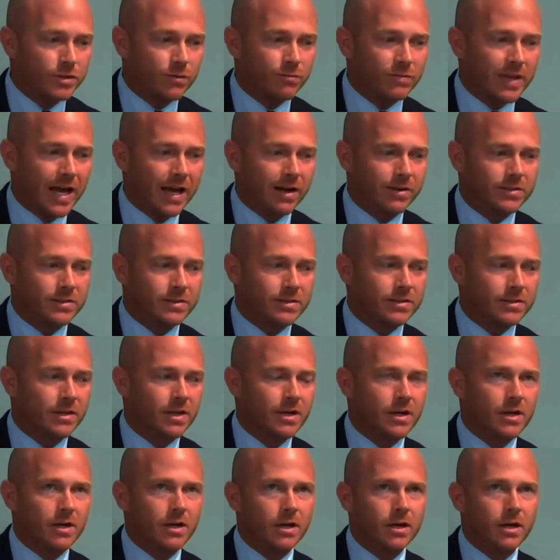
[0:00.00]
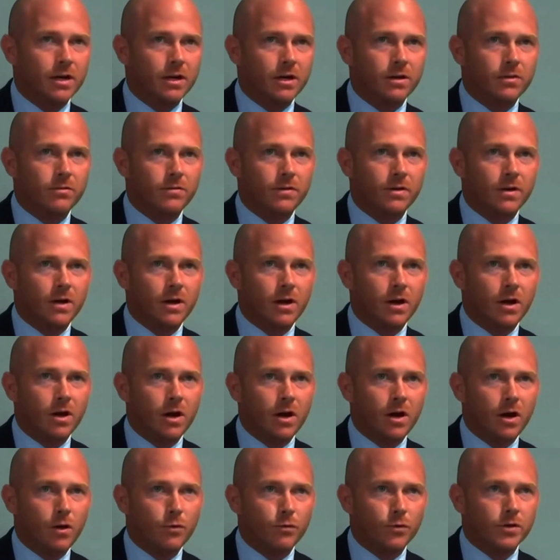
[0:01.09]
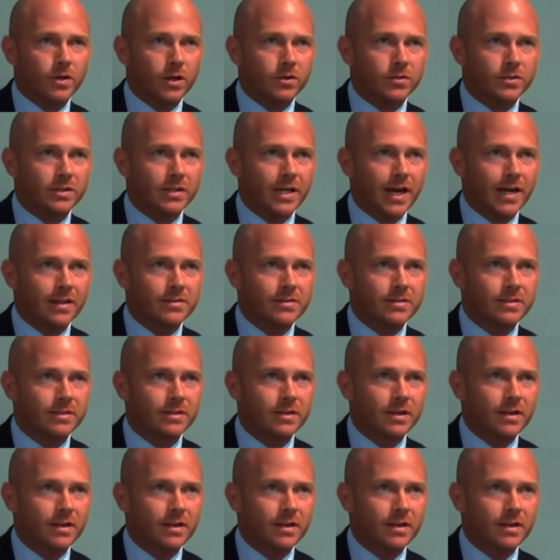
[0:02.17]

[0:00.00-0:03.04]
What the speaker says: of thousands of overdose deaths.